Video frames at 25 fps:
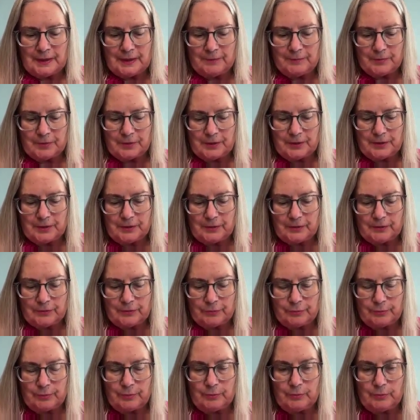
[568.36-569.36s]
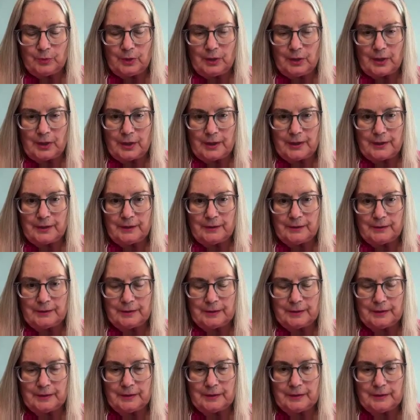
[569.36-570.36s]
And we're going to go through why
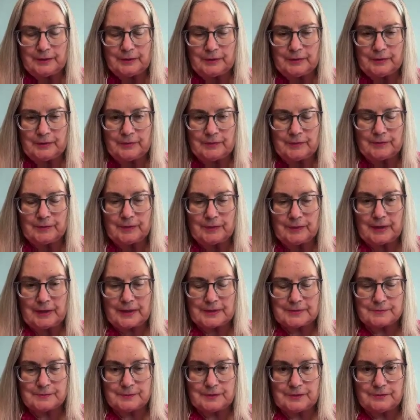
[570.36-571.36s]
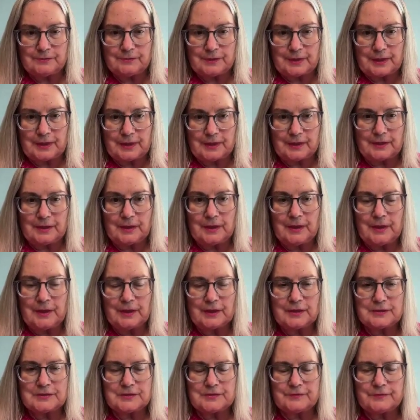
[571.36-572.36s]
here as we do that.
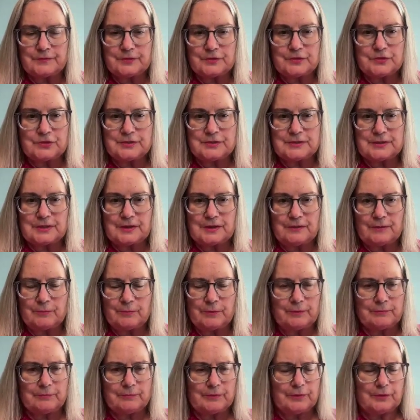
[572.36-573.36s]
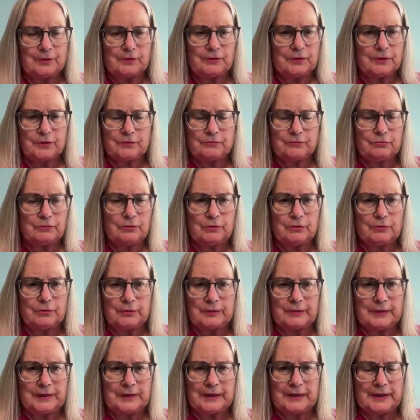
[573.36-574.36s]
Because at first you say the one with no
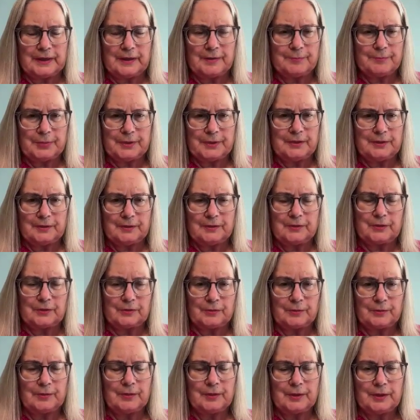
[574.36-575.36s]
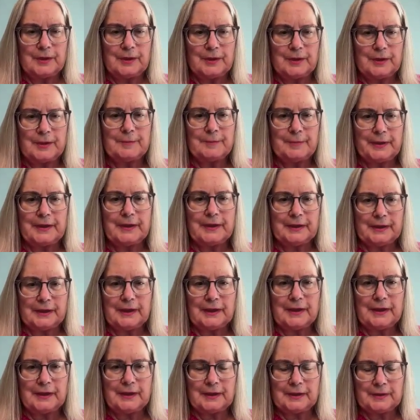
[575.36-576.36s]
control, it can't be in there, but
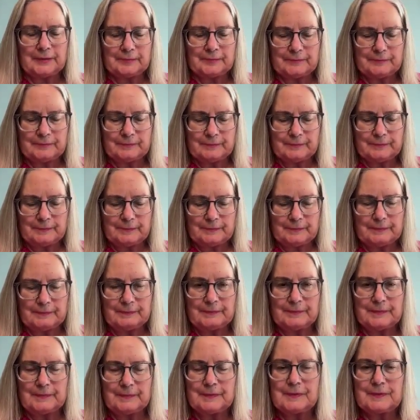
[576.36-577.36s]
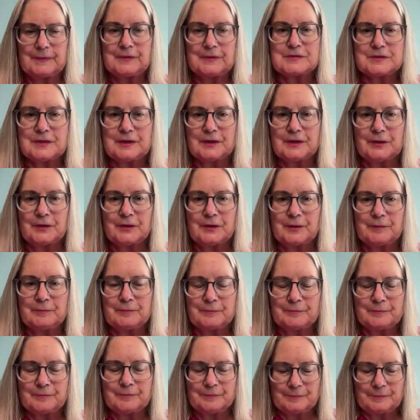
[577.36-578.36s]
it can. Just hang on.